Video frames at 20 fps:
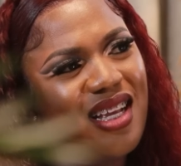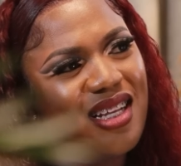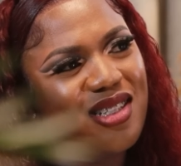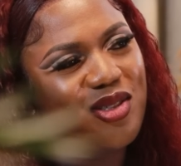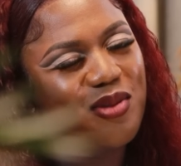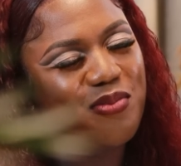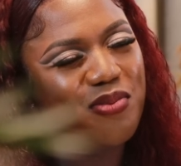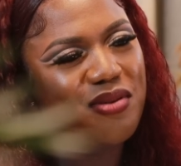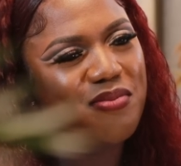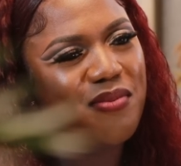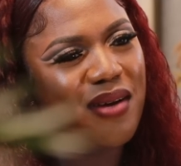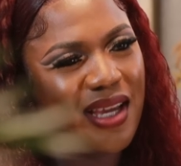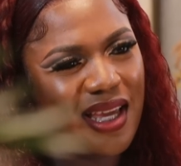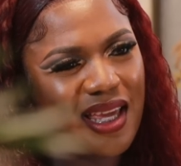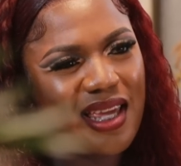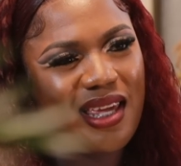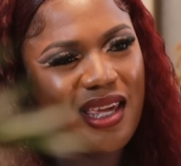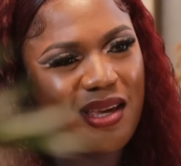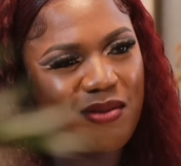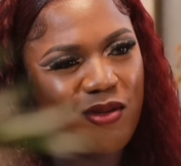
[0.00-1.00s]
just had to put my
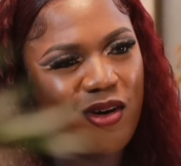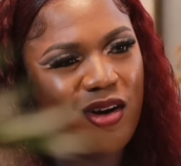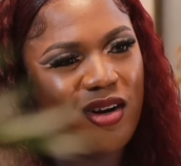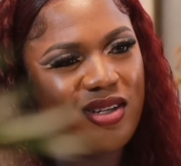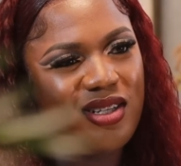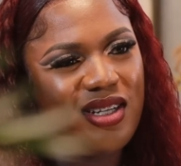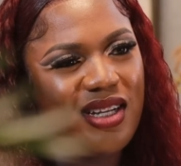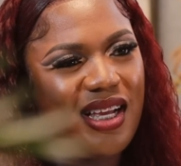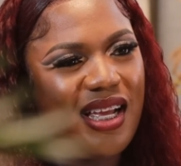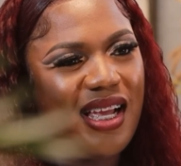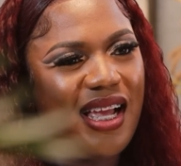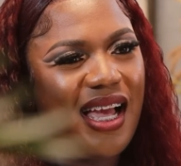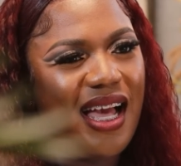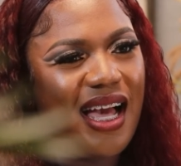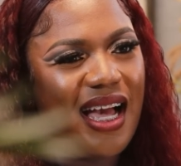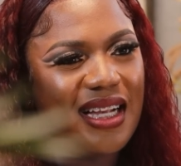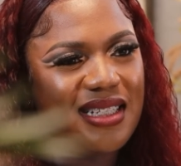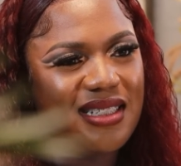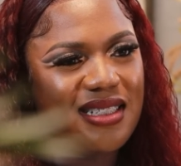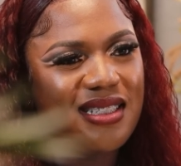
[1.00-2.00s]
A game on.
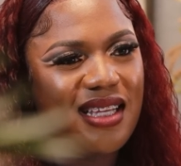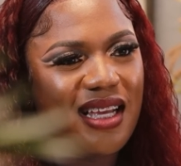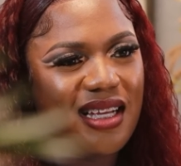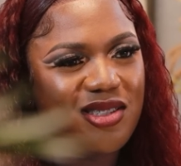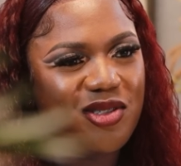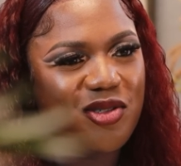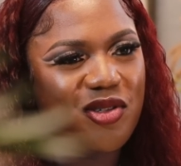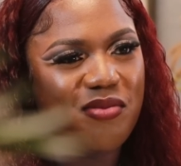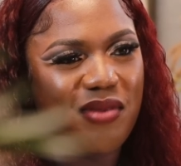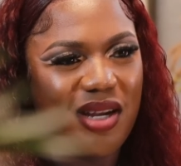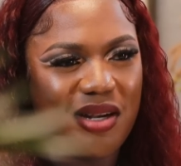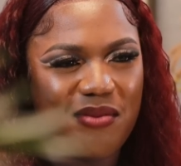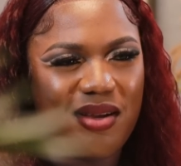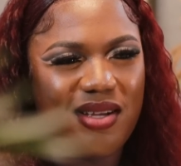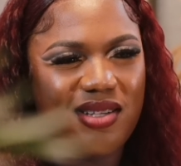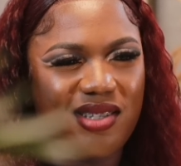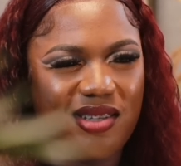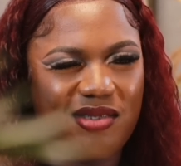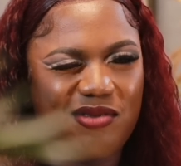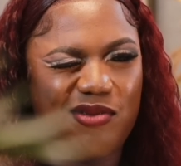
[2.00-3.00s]
I just had to remind
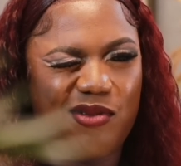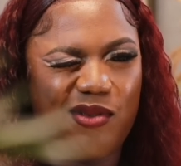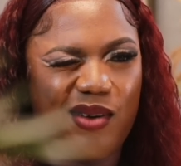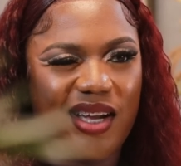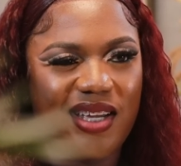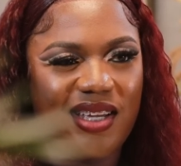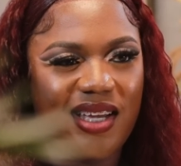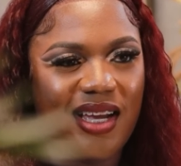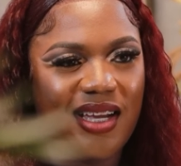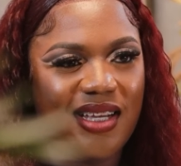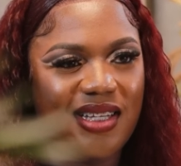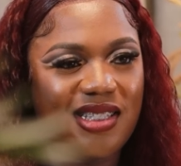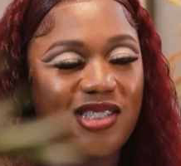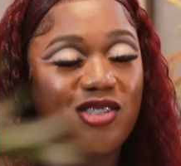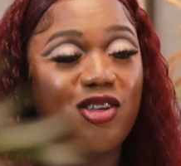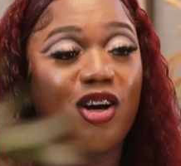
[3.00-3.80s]
myself why I